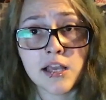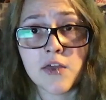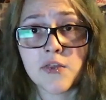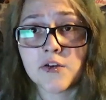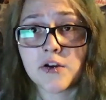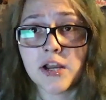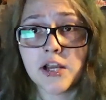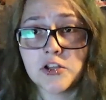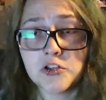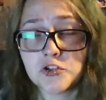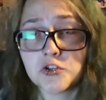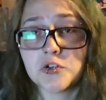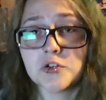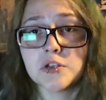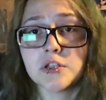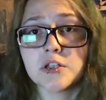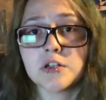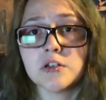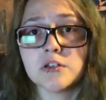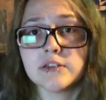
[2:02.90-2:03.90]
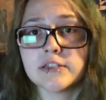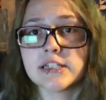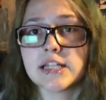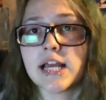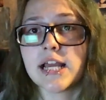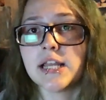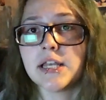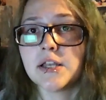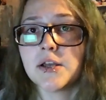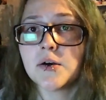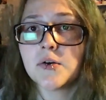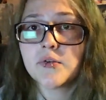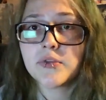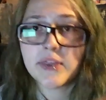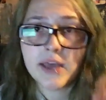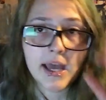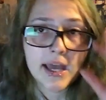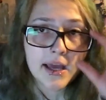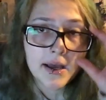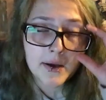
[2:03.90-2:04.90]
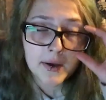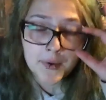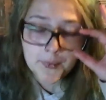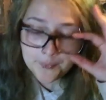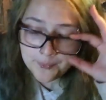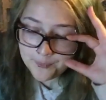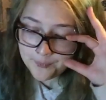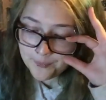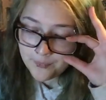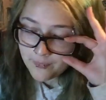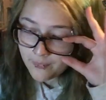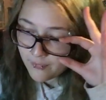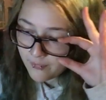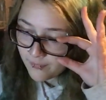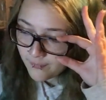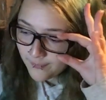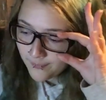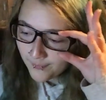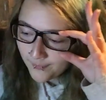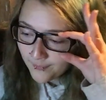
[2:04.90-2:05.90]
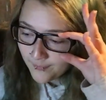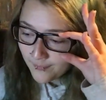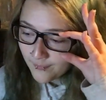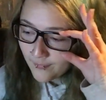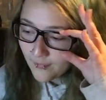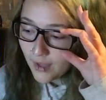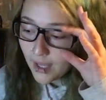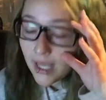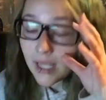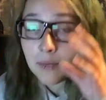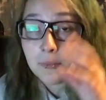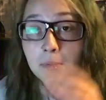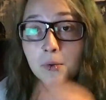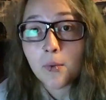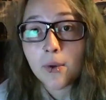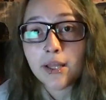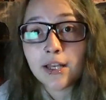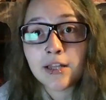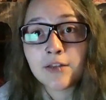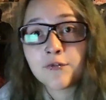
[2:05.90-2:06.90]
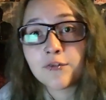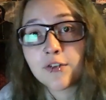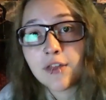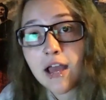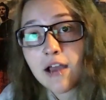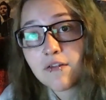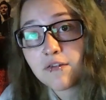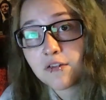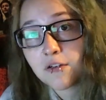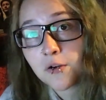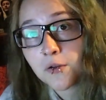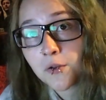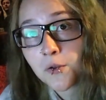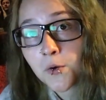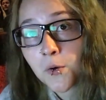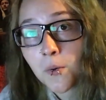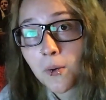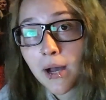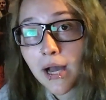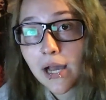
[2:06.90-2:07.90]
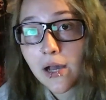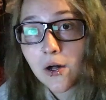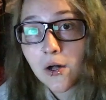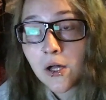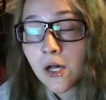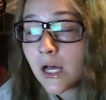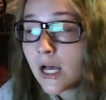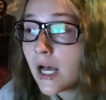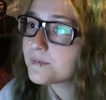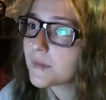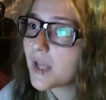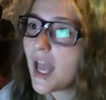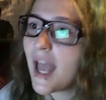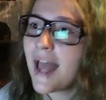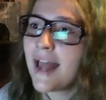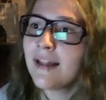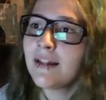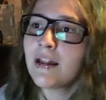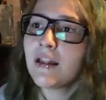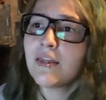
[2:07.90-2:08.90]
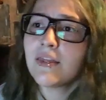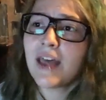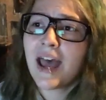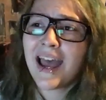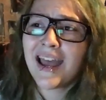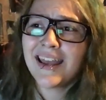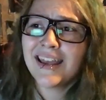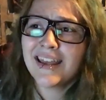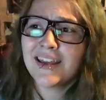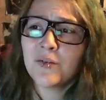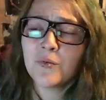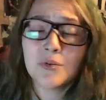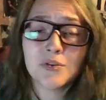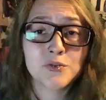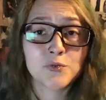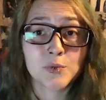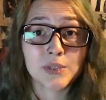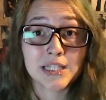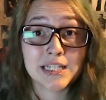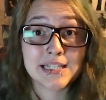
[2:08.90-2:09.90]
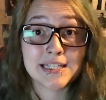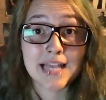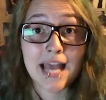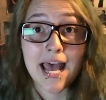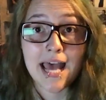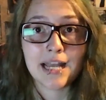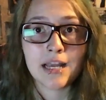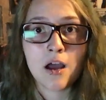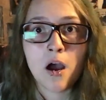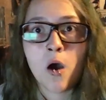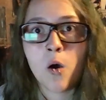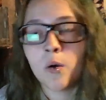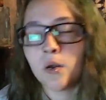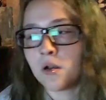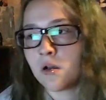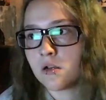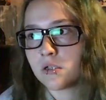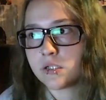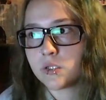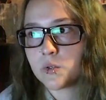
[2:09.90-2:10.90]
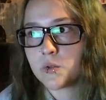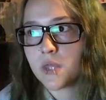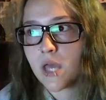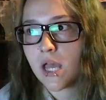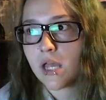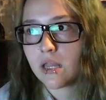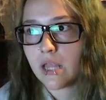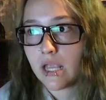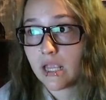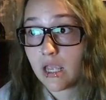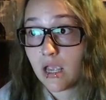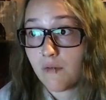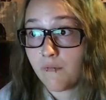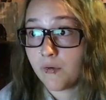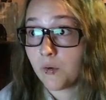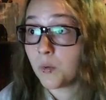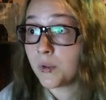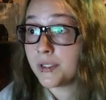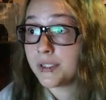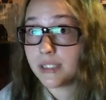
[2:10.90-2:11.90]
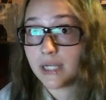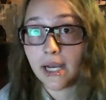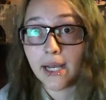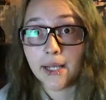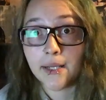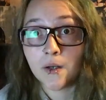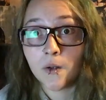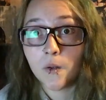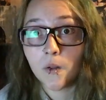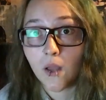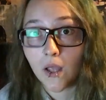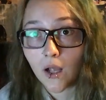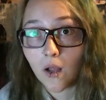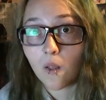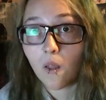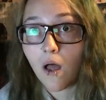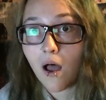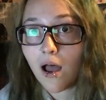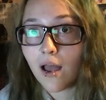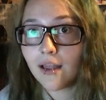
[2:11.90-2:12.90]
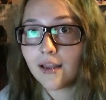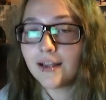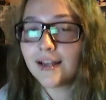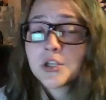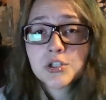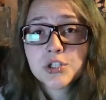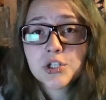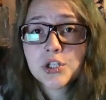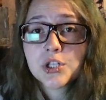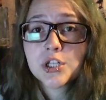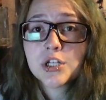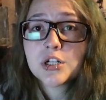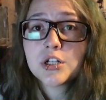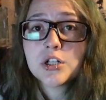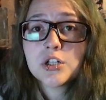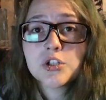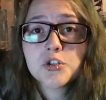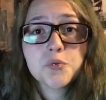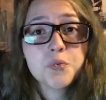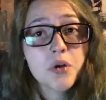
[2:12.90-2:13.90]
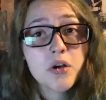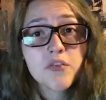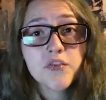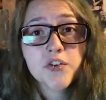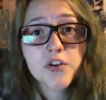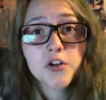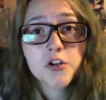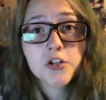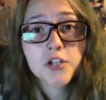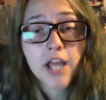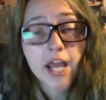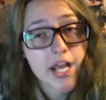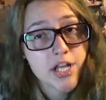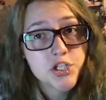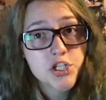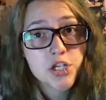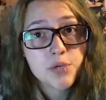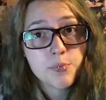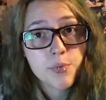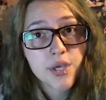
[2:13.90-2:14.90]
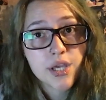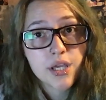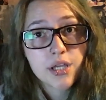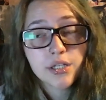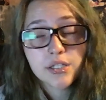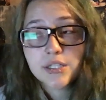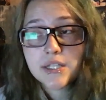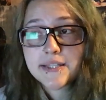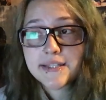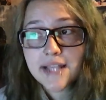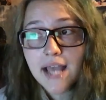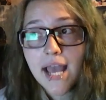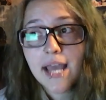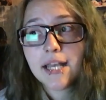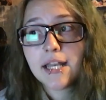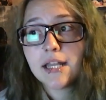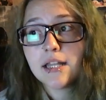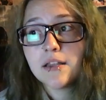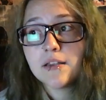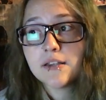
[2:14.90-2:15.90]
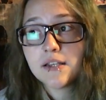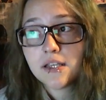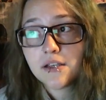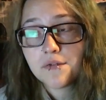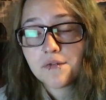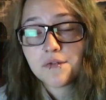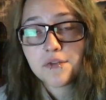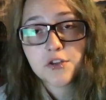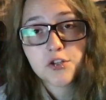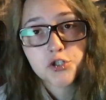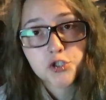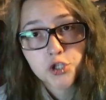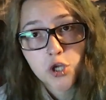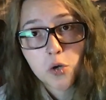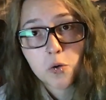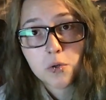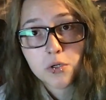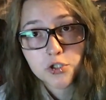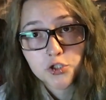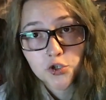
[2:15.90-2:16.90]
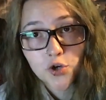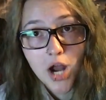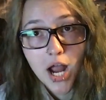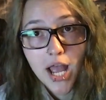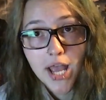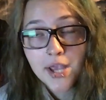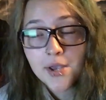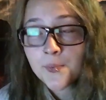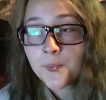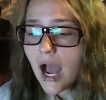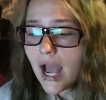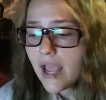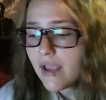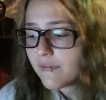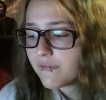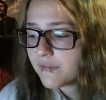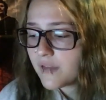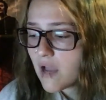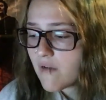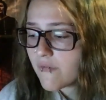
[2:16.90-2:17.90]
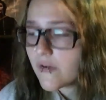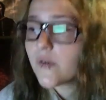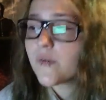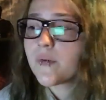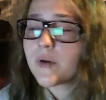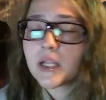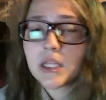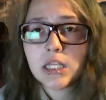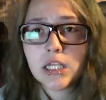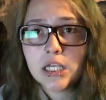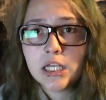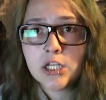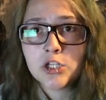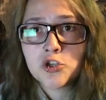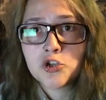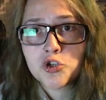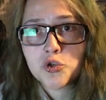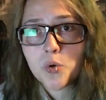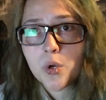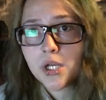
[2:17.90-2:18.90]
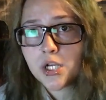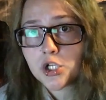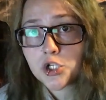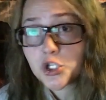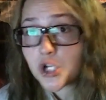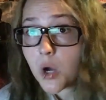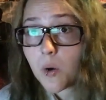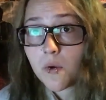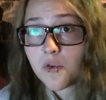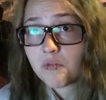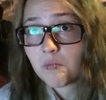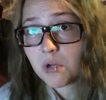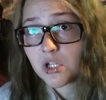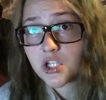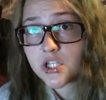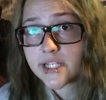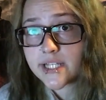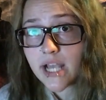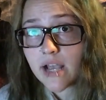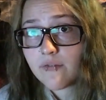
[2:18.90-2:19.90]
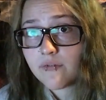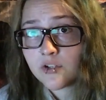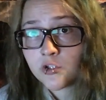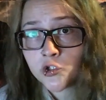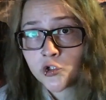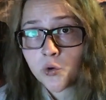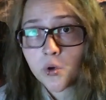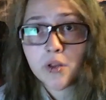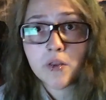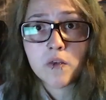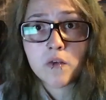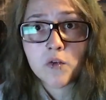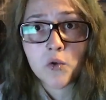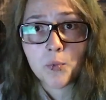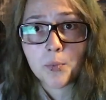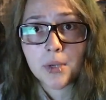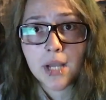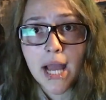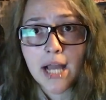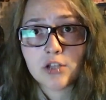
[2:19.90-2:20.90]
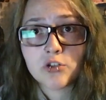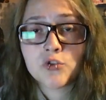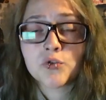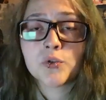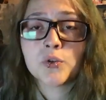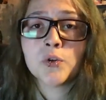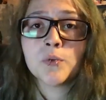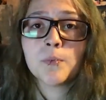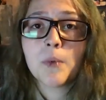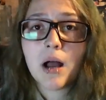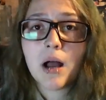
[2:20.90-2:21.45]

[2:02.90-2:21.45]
the other angel. Little did I know that I'd be waiting for that for a little while. And that it was really sad. Oh, and also that, like, everyone died, like, a lot. So little 12-year-old edgy me decided to give the show a try. I've never really enjoyed a show as much as I've enjoyed Supernatural.